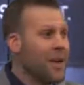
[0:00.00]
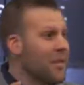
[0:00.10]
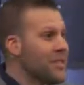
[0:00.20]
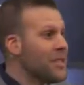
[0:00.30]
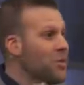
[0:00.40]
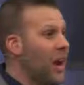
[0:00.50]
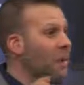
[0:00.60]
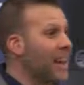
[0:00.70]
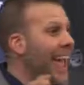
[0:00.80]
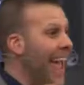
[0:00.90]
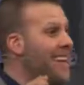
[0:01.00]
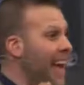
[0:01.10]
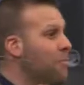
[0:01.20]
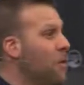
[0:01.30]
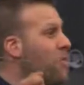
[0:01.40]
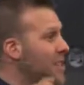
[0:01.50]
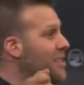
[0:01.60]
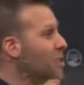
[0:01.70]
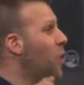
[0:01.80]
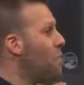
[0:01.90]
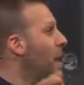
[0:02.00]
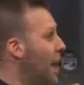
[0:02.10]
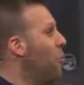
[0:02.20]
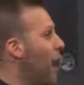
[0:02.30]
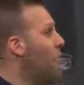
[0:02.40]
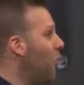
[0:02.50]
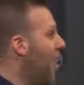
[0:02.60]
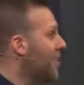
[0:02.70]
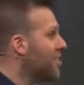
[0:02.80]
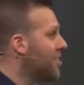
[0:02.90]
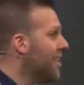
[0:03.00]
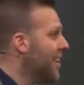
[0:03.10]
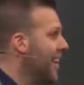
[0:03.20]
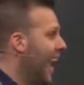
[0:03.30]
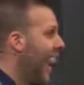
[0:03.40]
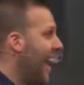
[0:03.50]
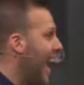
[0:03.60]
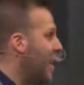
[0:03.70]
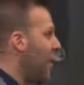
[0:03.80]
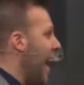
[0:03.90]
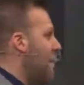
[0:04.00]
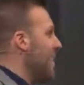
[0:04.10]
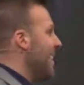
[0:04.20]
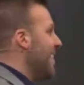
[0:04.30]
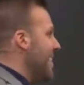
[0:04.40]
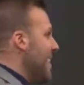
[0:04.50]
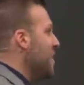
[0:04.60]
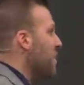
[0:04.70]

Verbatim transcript: This is what I'm going to end up with. This is what my wife wants. And I grab these